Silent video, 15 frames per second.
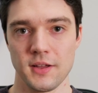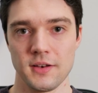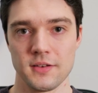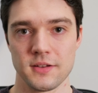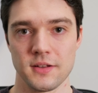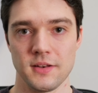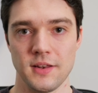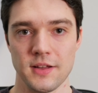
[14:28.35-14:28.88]

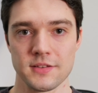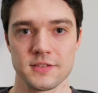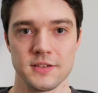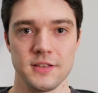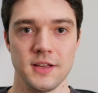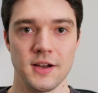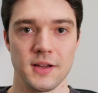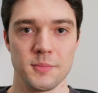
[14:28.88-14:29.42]
And
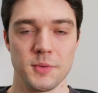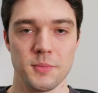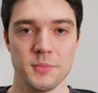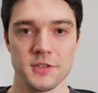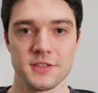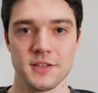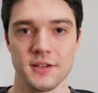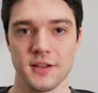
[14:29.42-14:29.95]
lastly, I'm
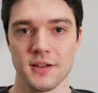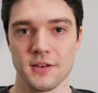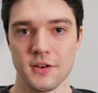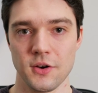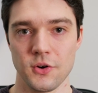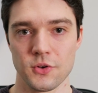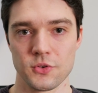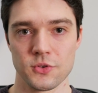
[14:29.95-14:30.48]
missing
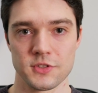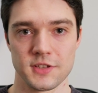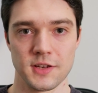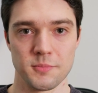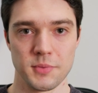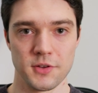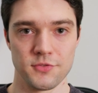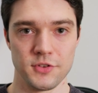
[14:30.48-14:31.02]
an auto
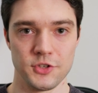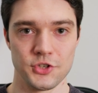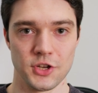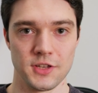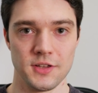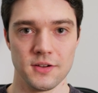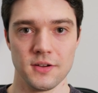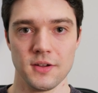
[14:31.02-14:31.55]
standby
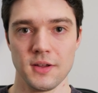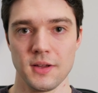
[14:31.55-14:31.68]
feature here